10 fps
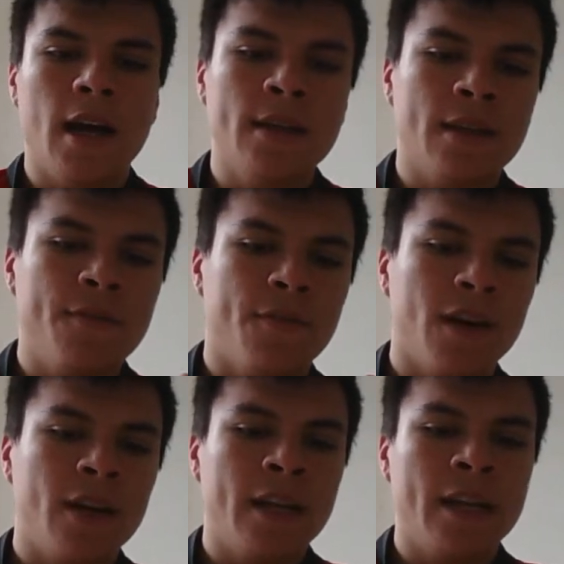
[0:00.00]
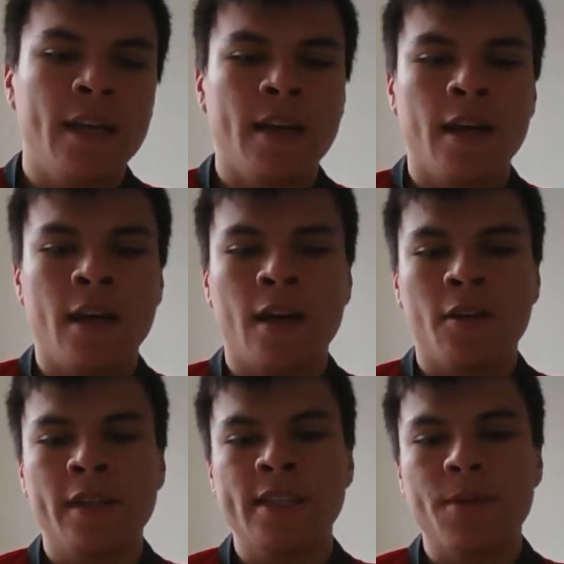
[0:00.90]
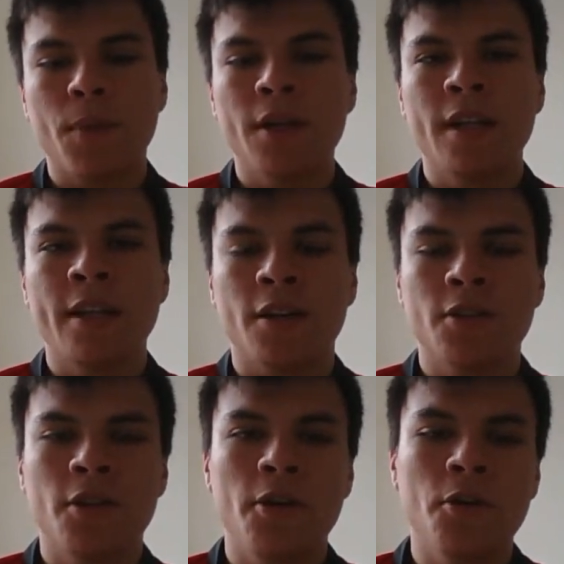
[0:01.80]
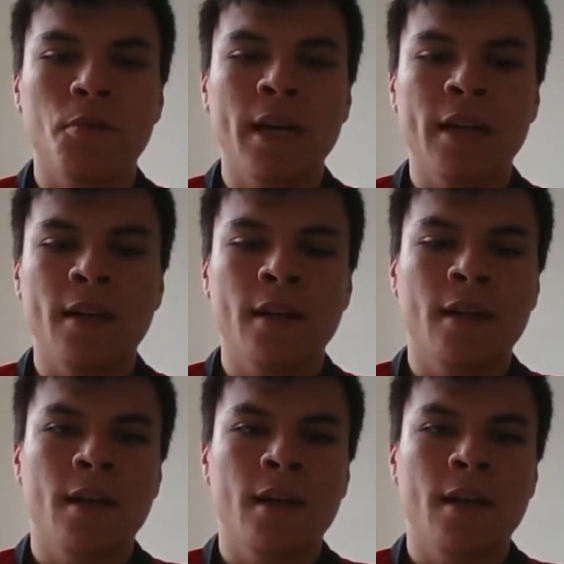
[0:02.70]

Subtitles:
And then finally, on Easter Monday, they got a 2-0 win